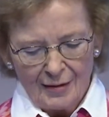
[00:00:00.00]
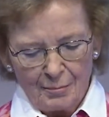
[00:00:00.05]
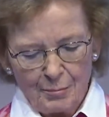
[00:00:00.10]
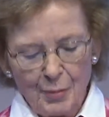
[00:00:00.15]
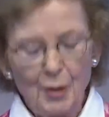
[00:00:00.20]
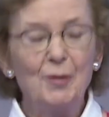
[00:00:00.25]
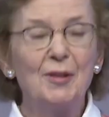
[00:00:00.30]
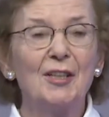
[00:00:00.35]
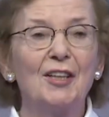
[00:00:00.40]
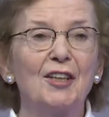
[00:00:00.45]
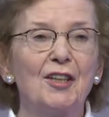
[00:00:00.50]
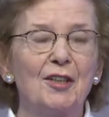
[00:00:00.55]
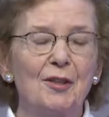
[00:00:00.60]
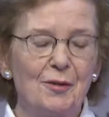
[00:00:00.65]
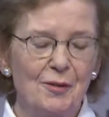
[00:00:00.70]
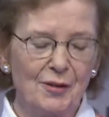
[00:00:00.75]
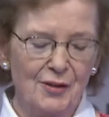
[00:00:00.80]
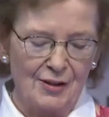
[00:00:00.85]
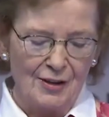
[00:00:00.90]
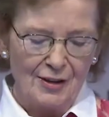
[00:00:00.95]
Both
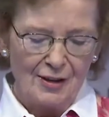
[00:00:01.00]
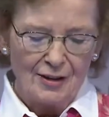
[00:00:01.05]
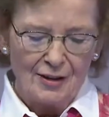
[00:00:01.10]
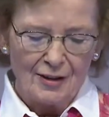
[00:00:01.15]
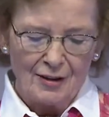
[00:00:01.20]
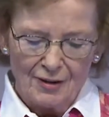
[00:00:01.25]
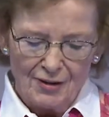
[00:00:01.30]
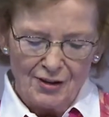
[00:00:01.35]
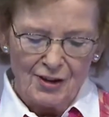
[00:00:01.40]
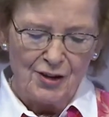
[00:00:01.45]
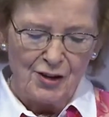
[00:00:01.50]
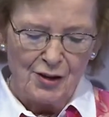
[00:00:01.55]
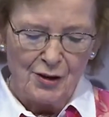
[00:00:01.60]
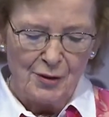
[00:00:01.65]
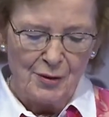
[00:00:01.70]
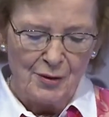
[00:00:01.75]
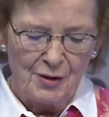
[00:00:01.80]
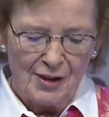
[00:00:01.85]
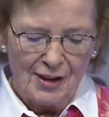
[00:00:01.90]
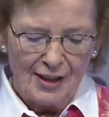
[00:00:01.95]
issues
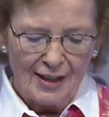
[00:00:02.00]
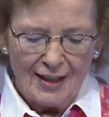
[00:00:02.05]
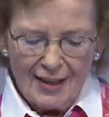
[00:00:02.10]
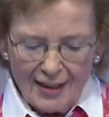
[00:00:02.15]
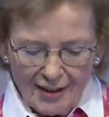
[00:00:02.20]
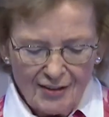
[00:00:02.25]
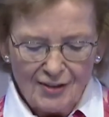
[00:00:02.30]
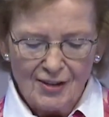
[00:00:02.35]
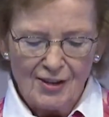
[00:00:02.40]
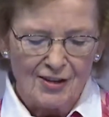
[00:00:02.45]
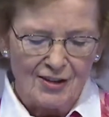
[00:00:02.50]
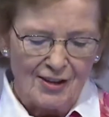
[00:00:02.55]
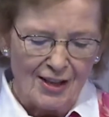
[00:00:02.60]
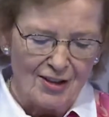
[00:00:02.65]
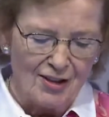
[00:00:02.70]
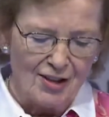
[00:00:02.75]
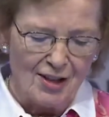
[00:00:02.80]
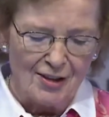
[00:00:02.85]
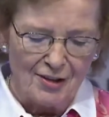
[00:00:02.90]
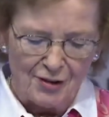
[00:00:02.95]
constitute
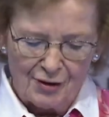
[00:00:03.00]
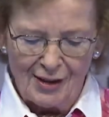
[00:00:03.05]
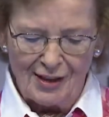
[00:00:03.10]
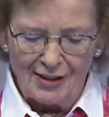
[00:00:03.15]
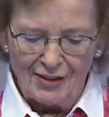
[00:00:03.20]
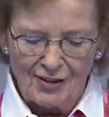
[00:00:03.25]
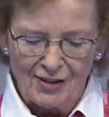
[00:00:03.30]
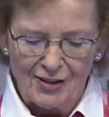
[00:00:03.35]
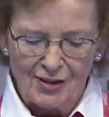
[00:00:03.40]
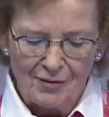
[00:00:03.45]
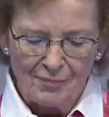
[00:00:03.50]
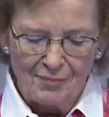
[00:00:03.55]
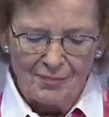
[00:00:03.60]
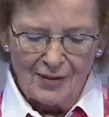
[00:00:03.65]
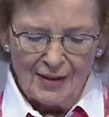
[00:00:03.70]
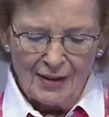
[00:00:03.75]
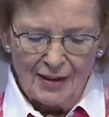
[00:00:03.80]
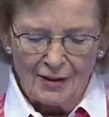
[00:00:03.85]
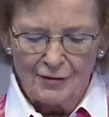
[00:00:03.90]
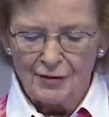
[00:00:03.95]
existential threats
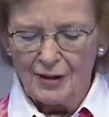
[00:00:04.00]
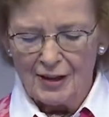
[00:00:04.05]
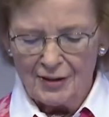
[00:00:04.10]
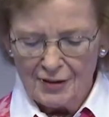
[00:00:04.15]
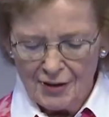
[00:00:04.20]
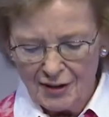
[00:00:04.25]
if they're